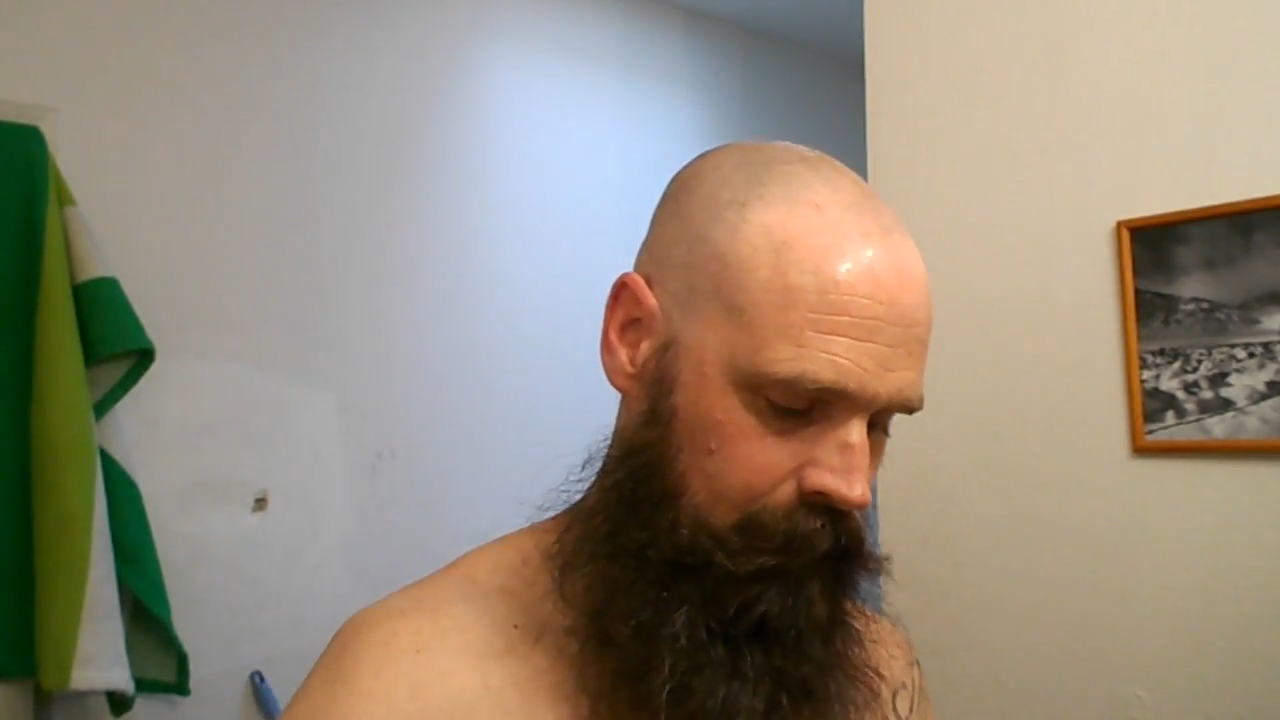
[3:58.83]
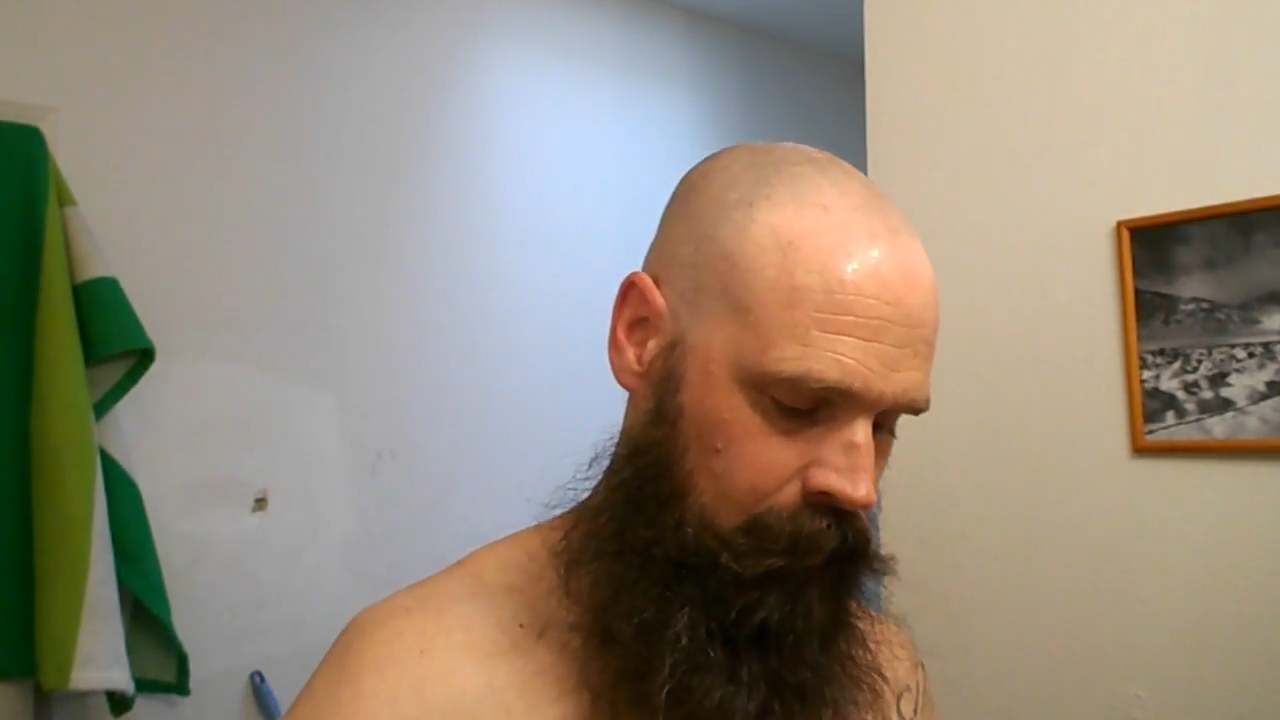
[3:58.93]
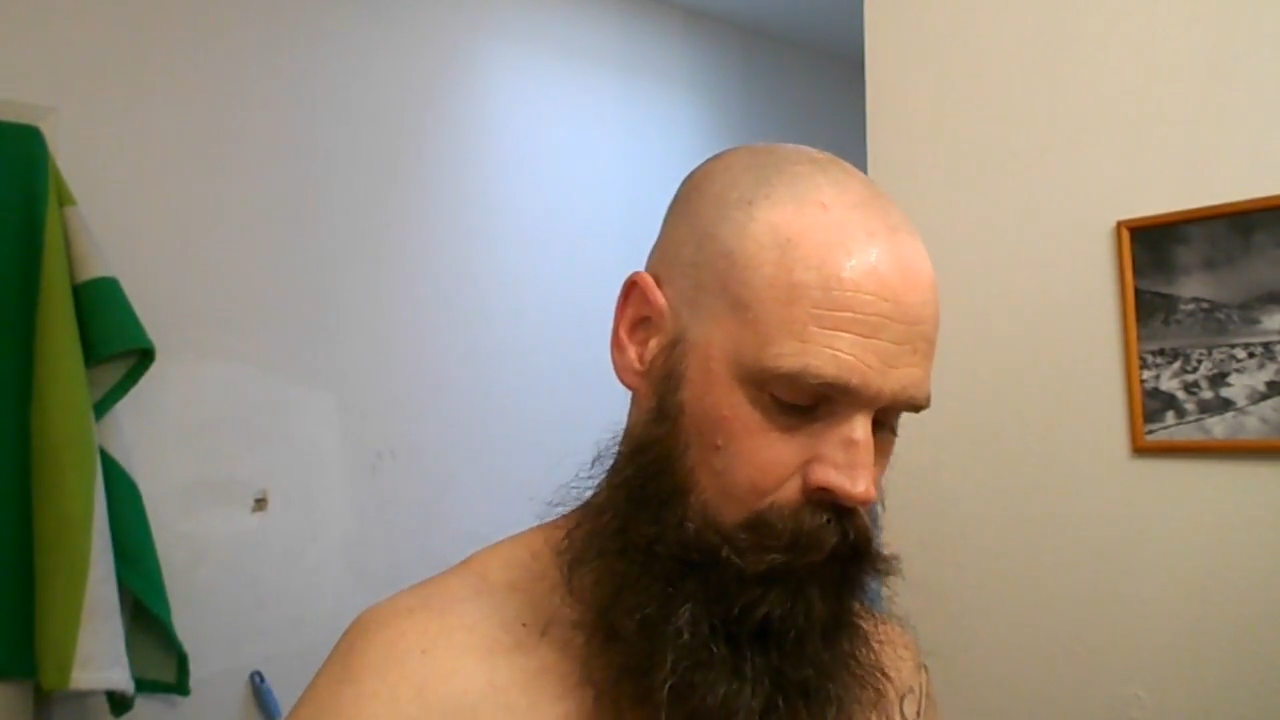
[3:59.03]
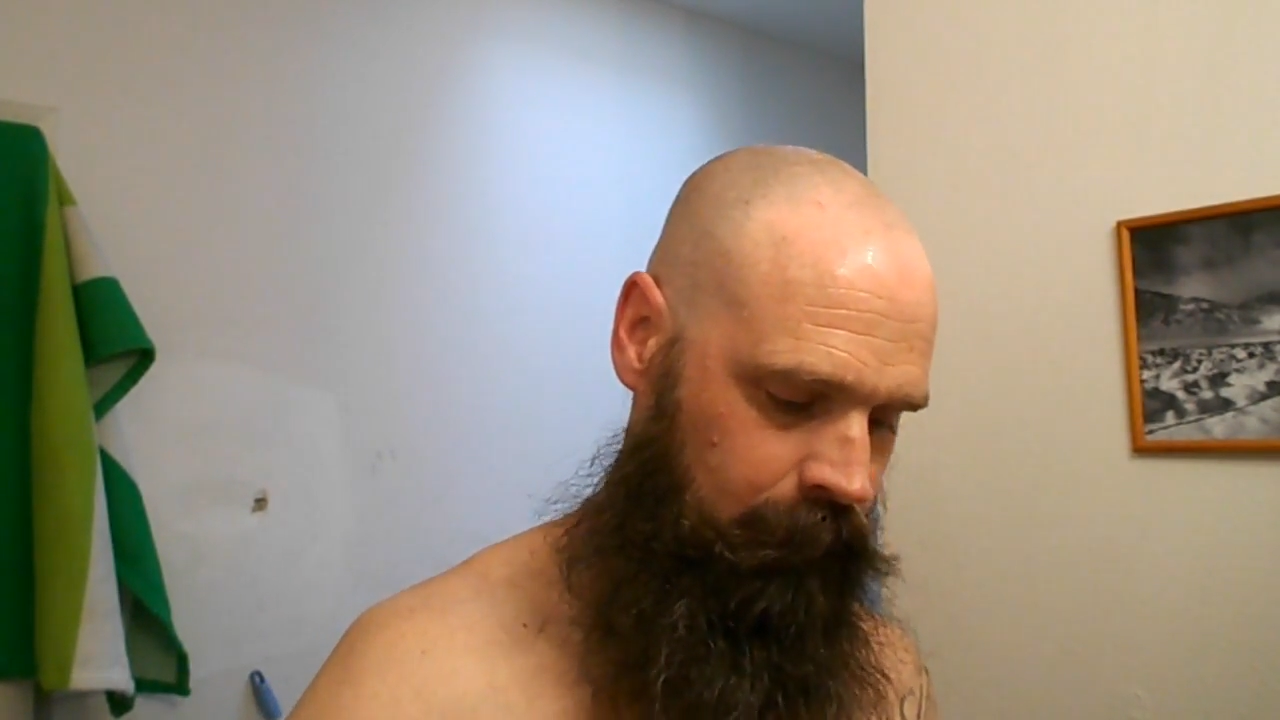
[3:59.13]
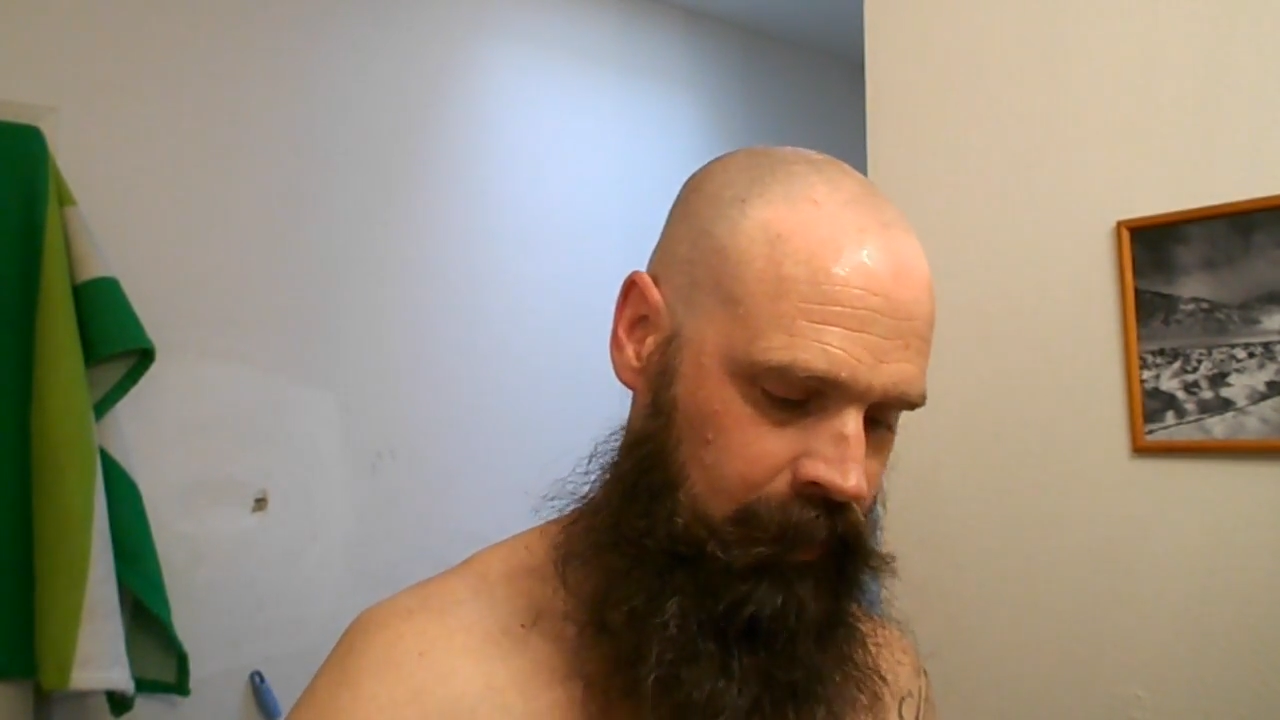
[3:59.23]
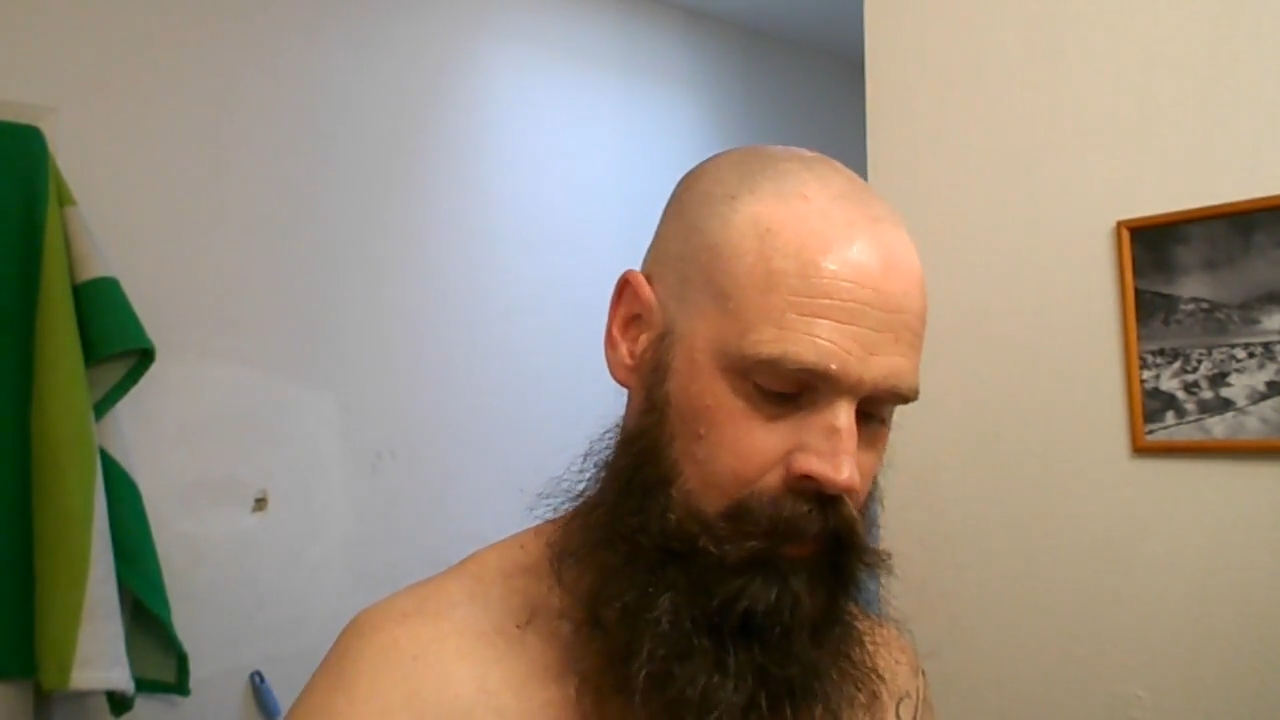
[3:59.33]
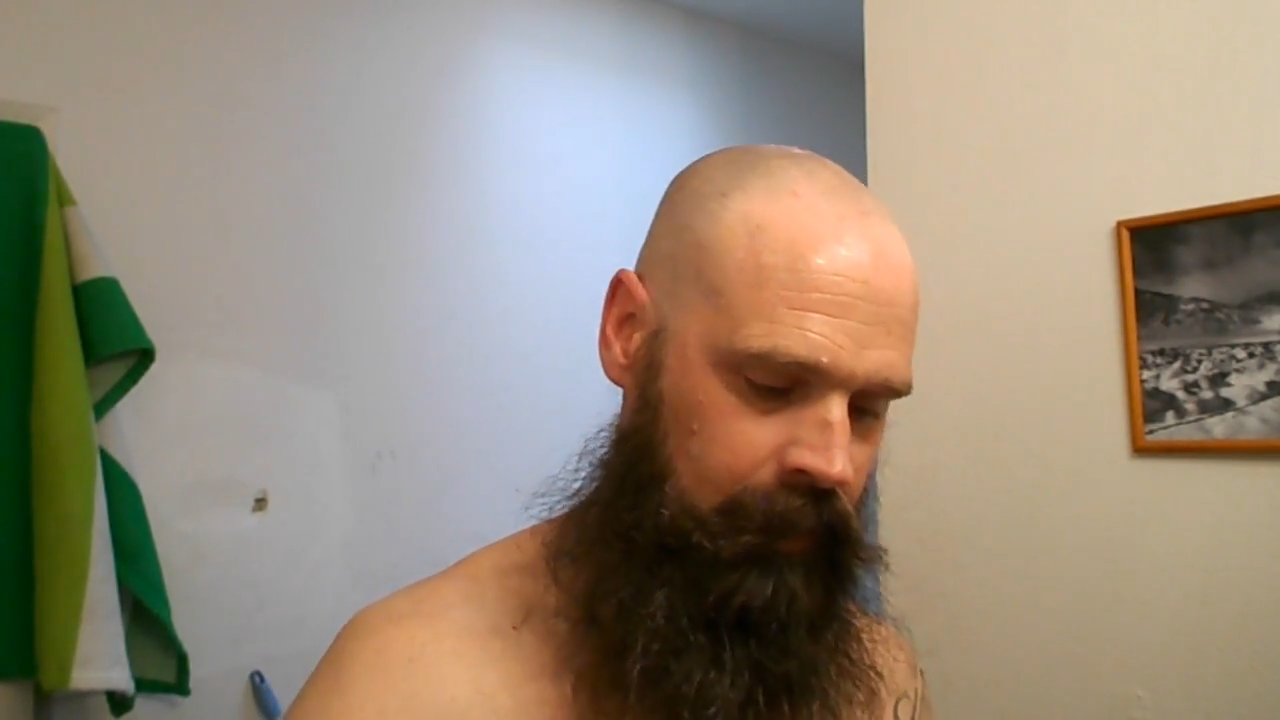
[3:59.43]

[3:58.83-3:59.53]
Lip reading: bloomed.